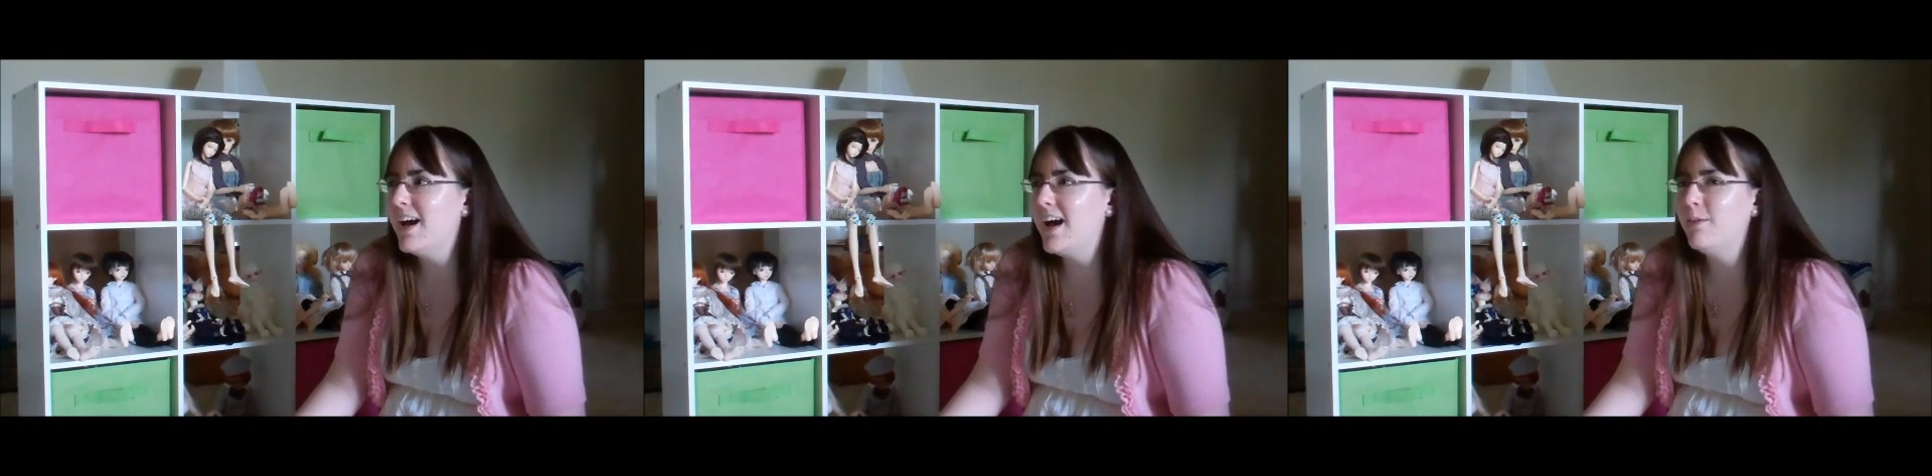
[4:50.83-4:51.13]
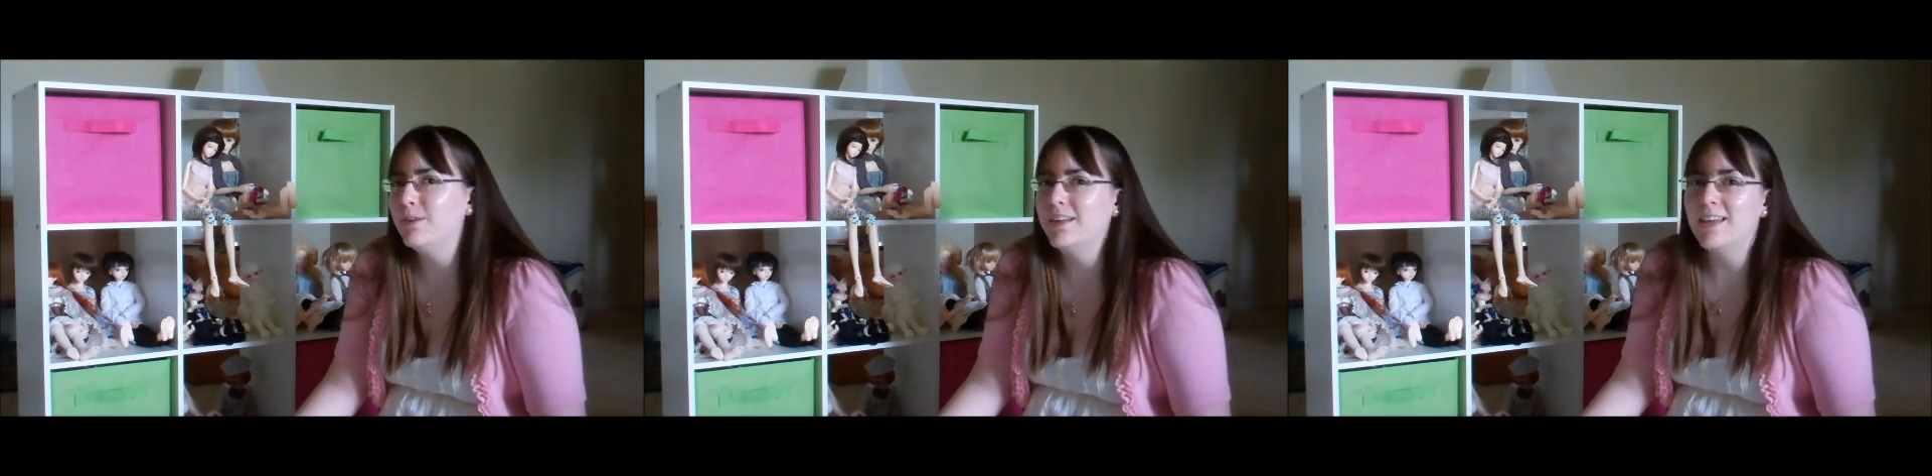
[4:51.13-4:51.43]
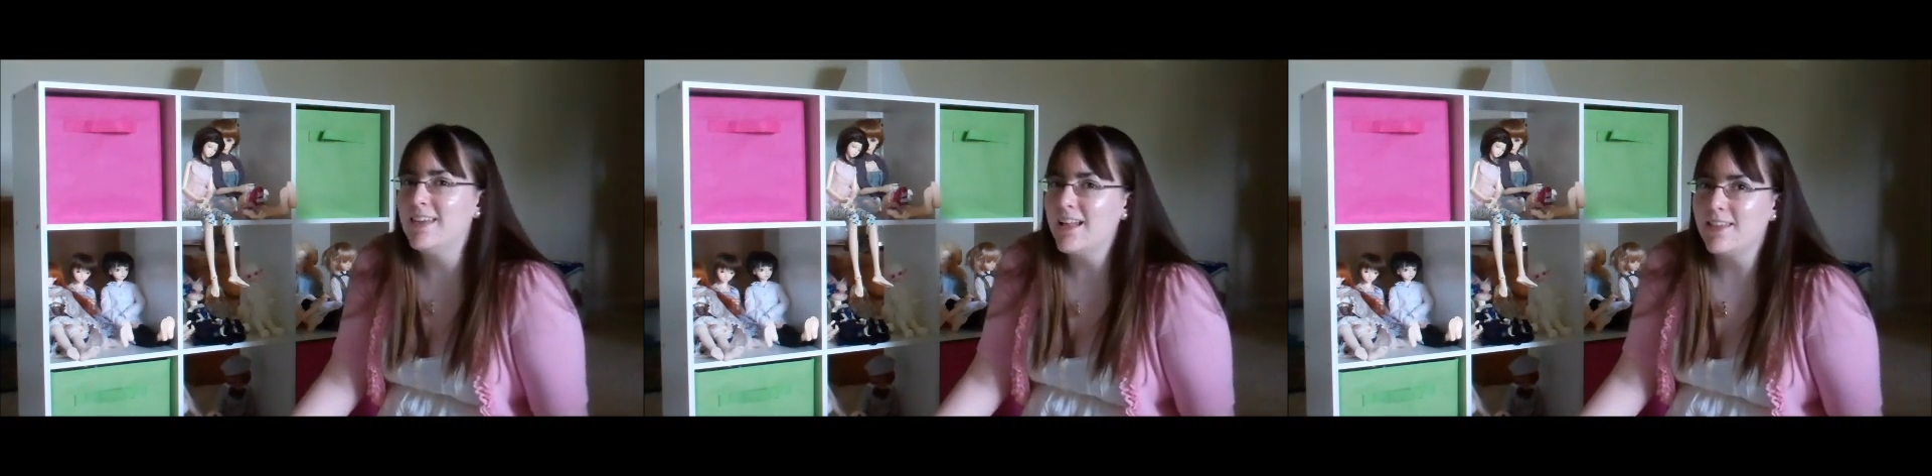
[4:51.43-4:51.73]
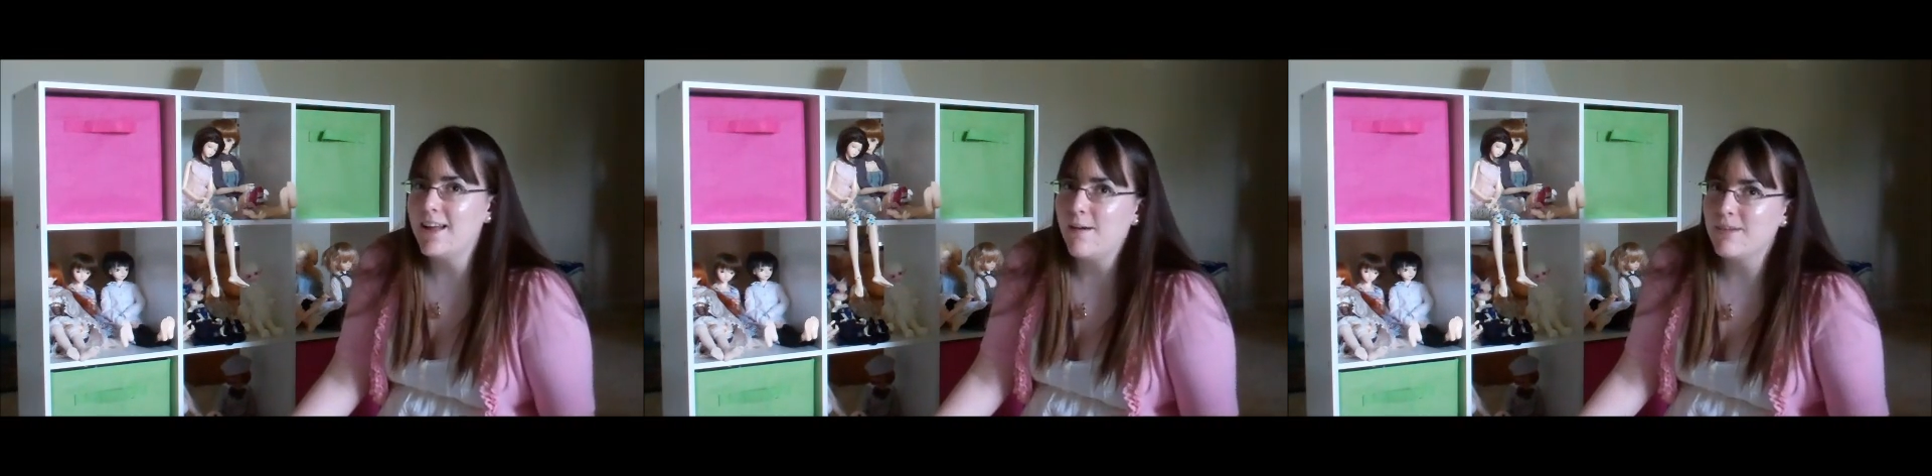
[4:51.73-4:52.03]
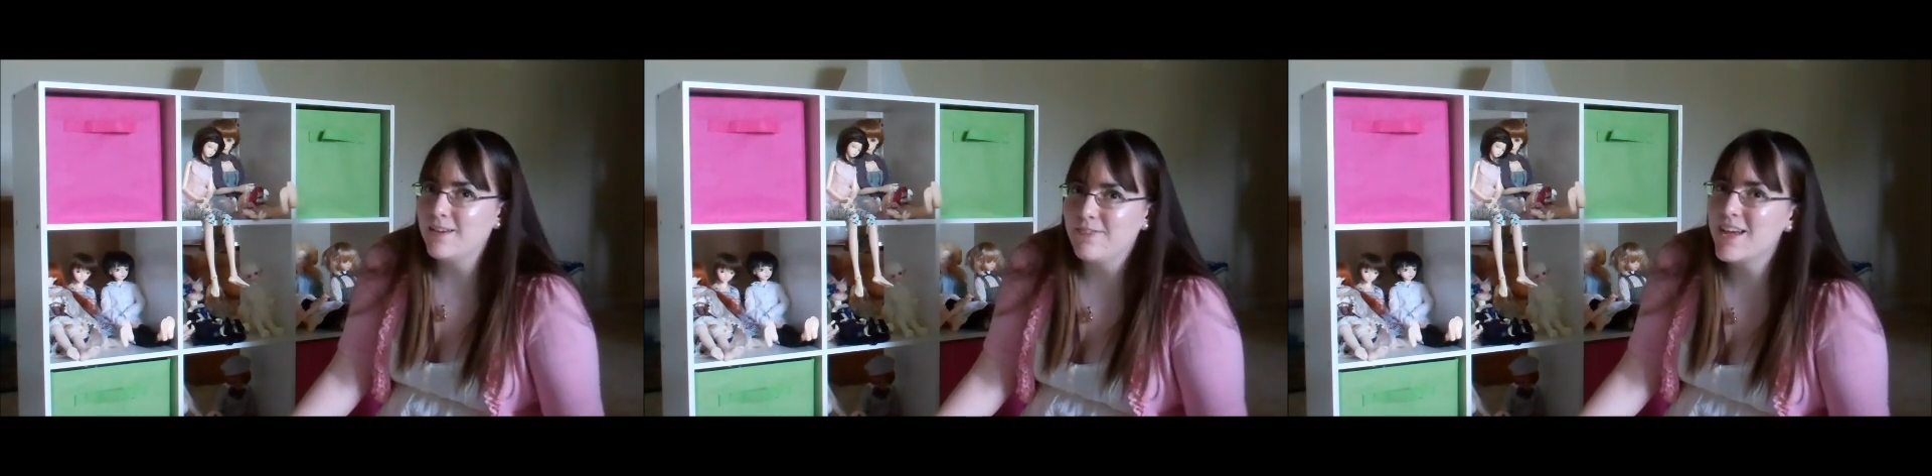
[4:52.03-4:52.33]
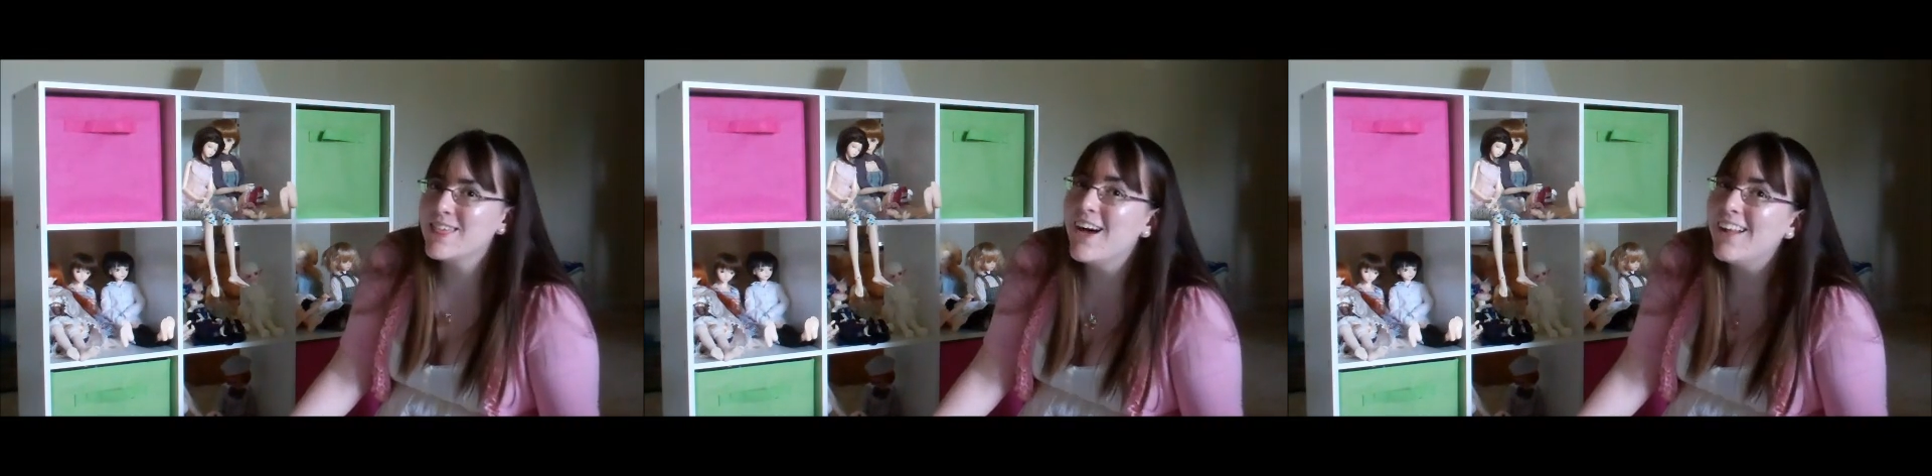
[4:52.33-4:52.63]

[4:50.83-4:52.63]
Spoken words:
I wouldn't let that stop me if I saw